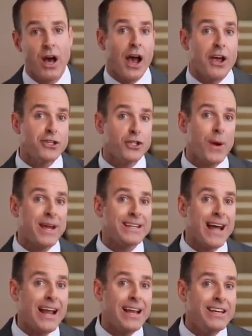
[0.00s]
I used to wait
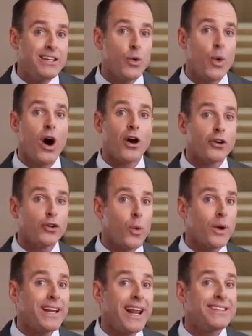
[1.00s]
90 to
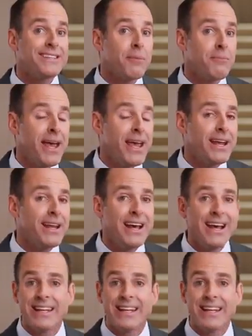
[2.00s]
120 days to get paid,